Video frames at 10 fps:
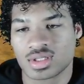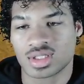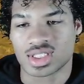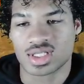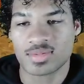
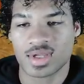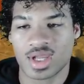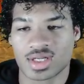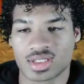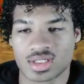And some
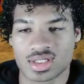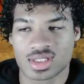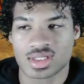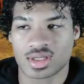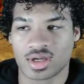characters,
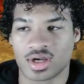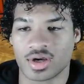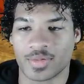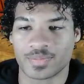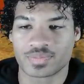
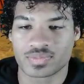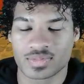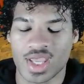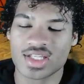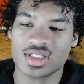
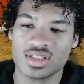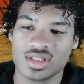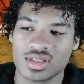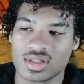actually,